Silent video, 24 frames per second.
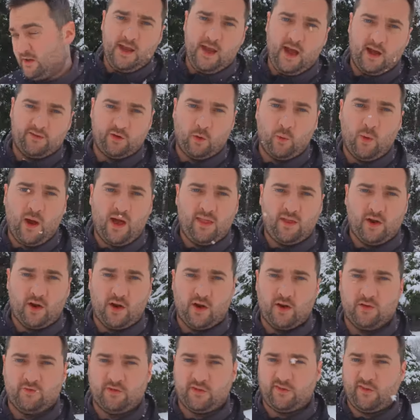It has a
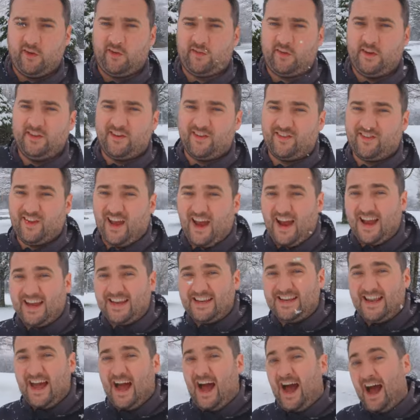weather resistant
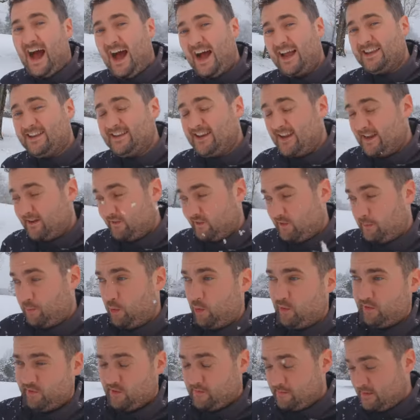design and it
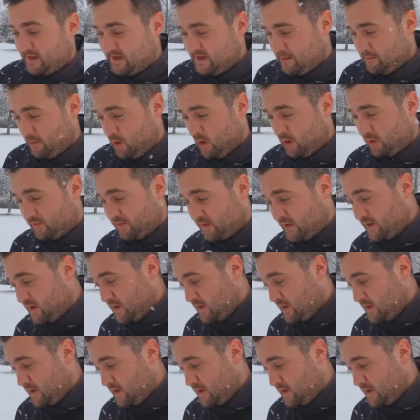supports the media mod